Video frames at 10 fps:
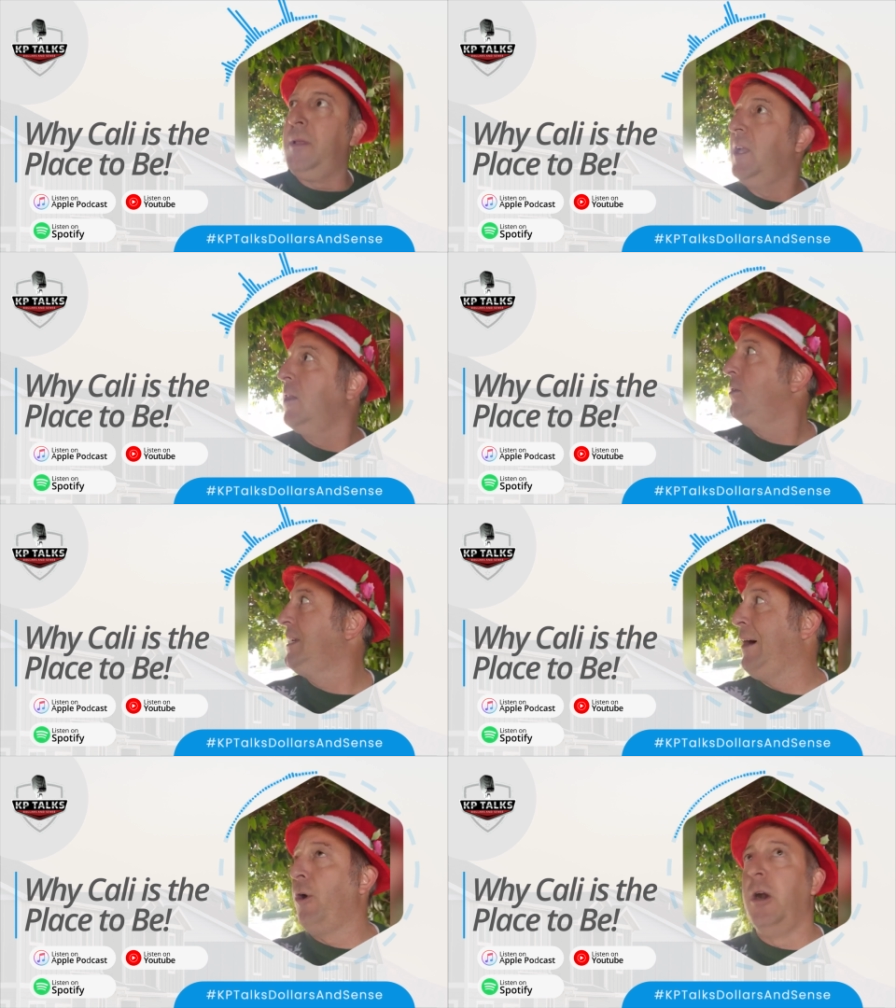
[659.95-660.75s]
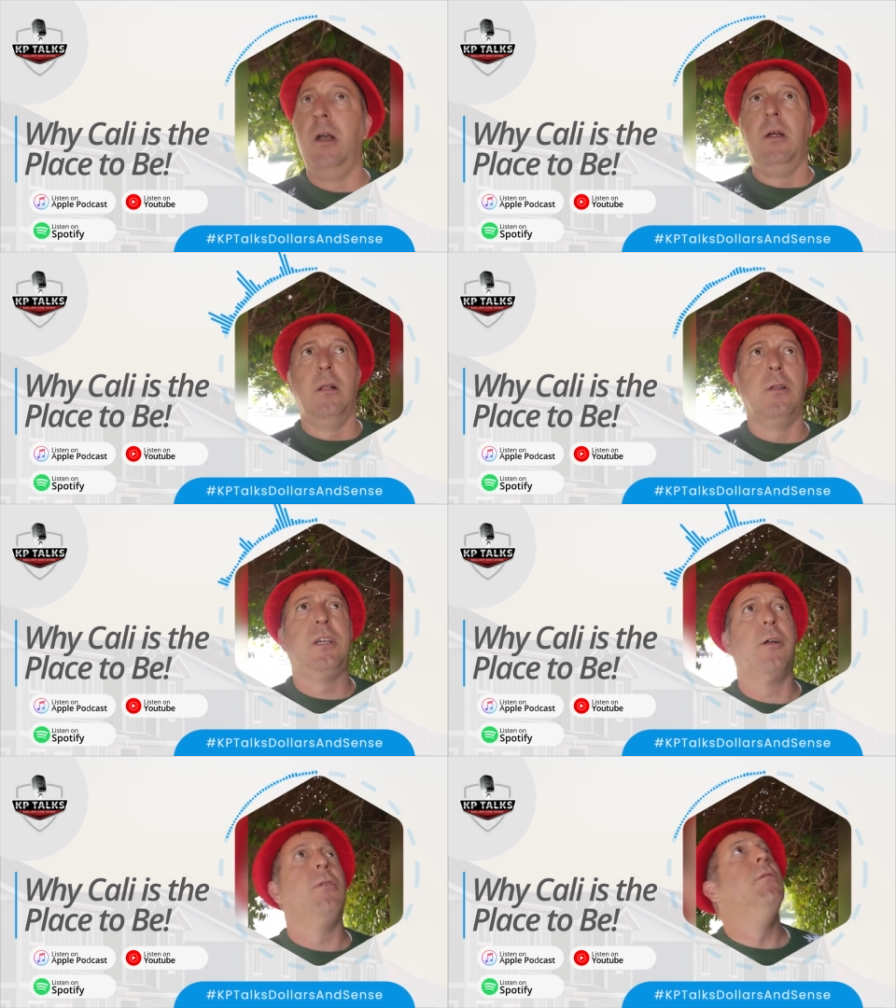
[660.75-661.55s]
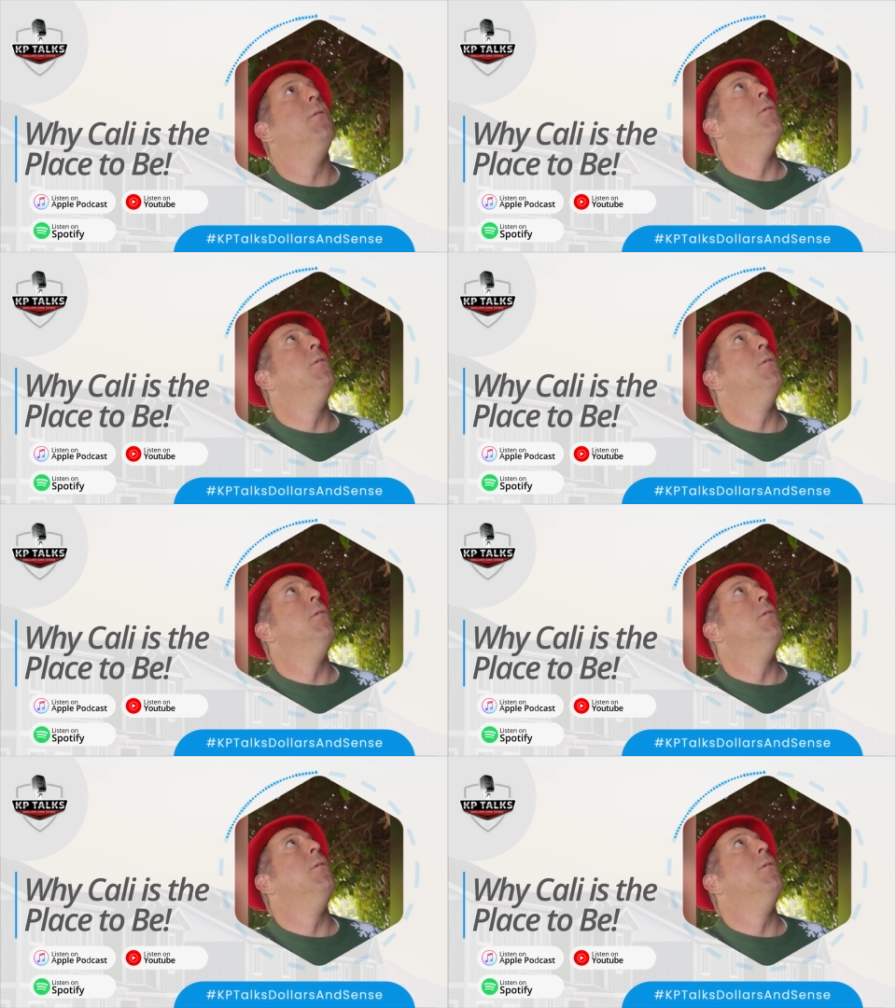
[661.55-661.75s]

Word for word: I'm in like a little tower, a little tunnel